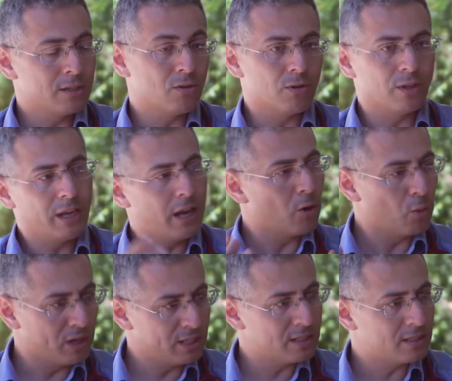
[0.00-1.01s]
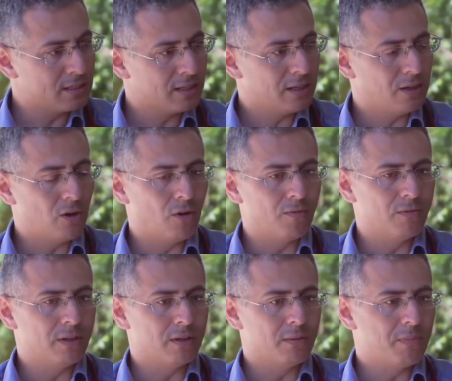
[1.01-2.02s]
or the airways of
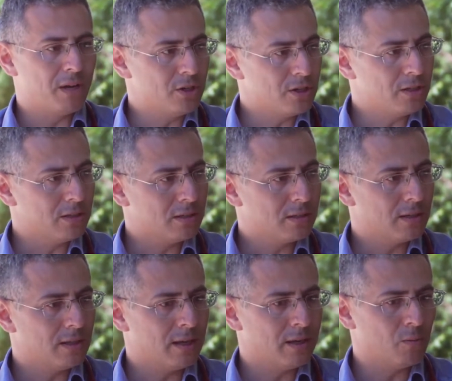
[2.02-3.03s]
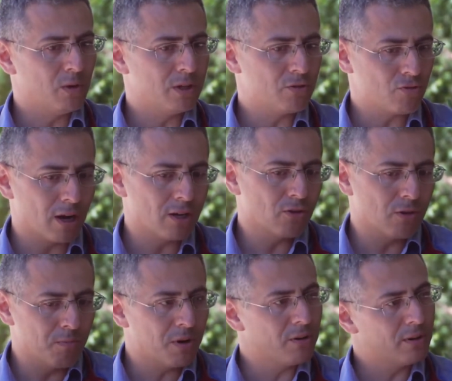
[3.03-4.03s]
the patient, and we try to
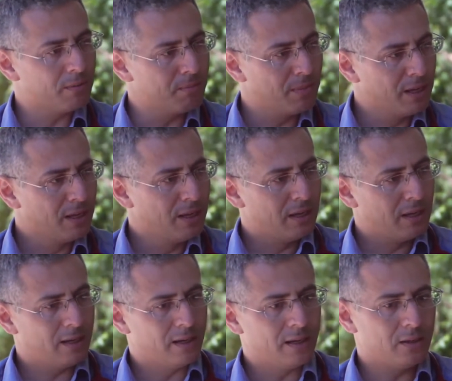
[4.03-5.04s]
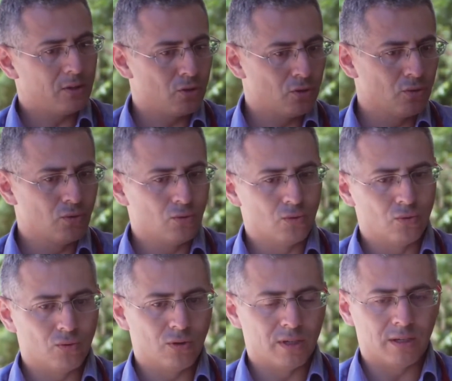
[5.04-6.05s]
compare them
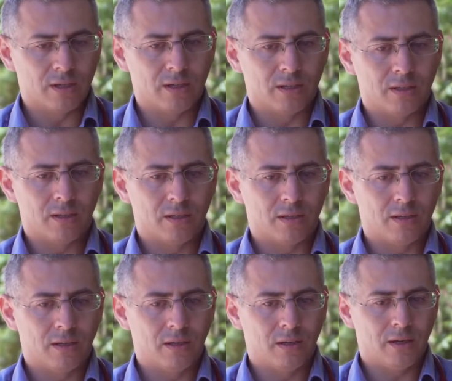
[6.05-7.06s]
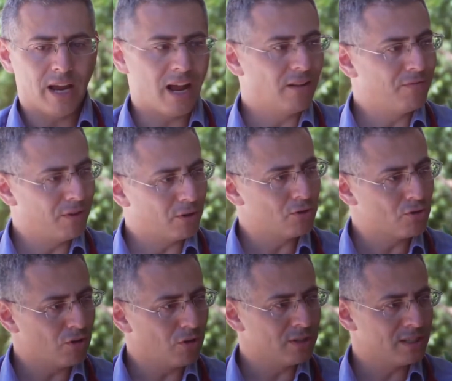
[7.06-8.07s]
to healthy
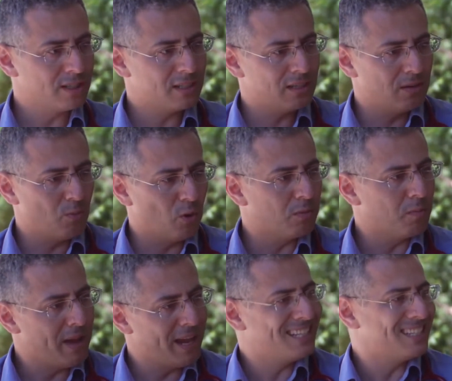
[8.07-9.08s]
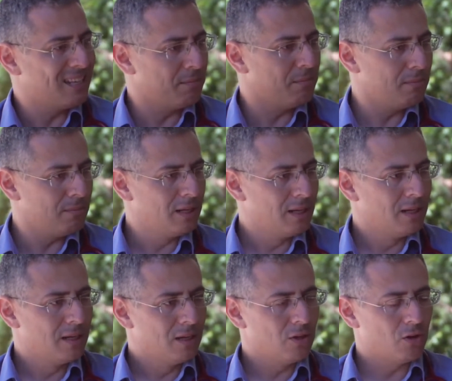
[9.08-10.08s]
controls and see what makes them,
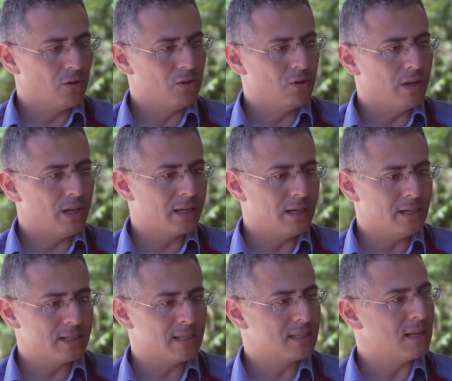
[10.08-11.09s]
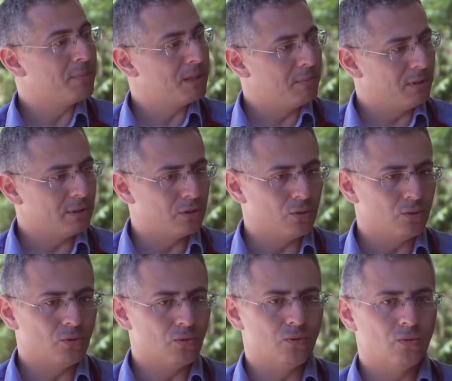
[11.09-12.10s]
you know, uniquely susceptible
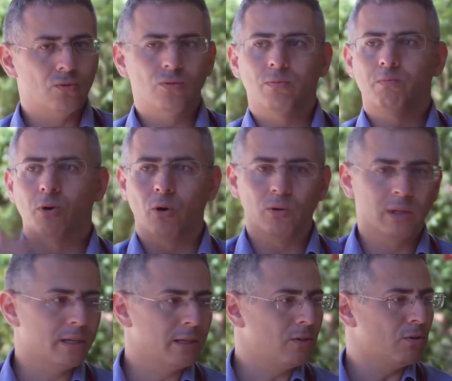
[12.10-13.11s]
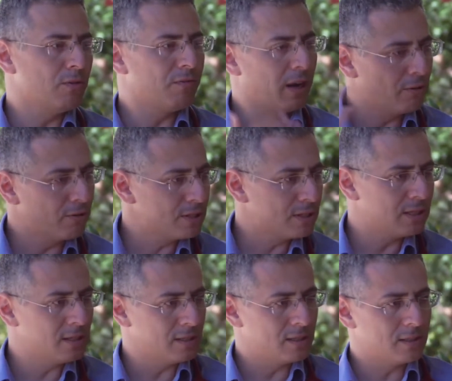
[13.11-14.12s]
to pollen or
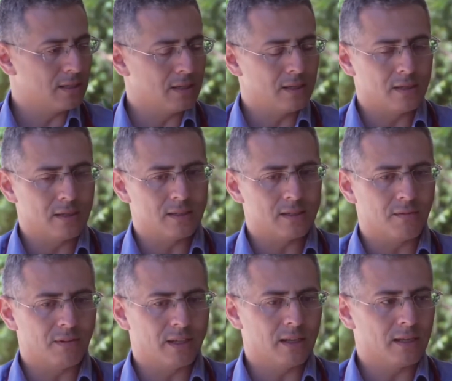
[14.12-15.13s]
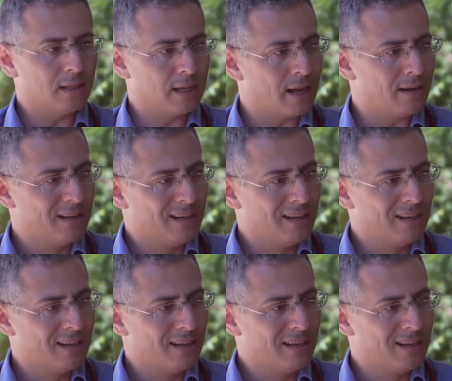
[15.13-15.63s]
viruses and stuff like that. Again,